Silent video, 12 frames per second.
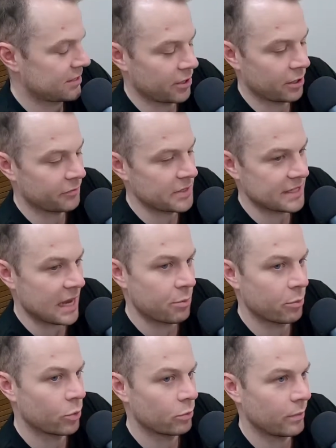don't know if he's
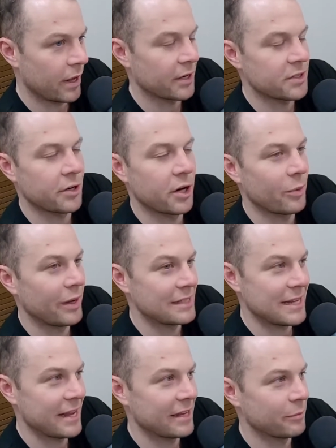capable, and I don't know where you
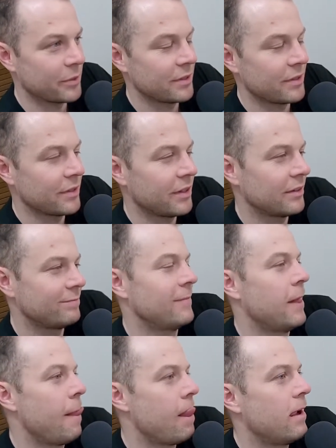take him.
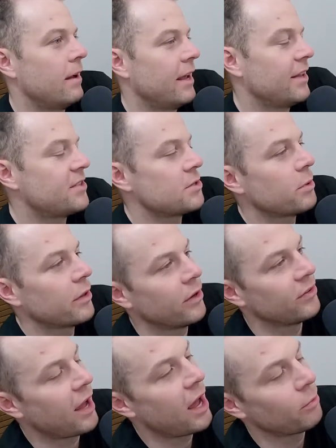It's just one of
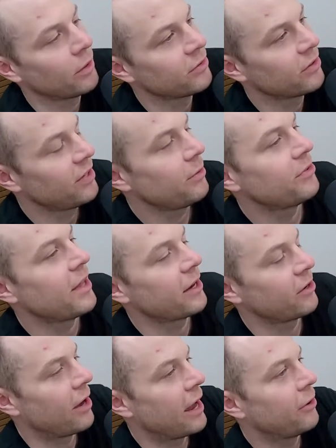those hard ones, because he was that
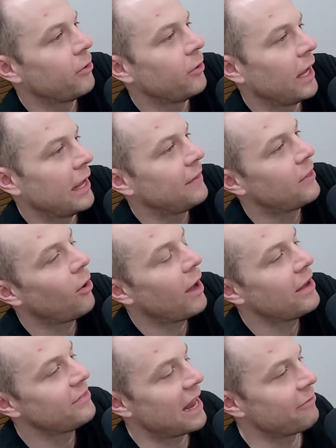guy who he had the
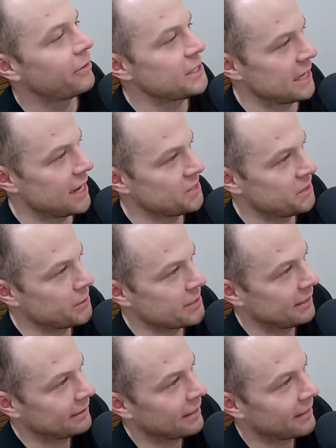highest average last year or
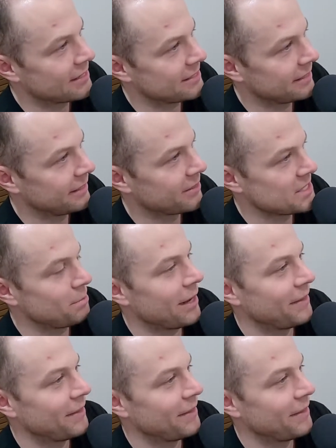something like that, didn't he? Because he played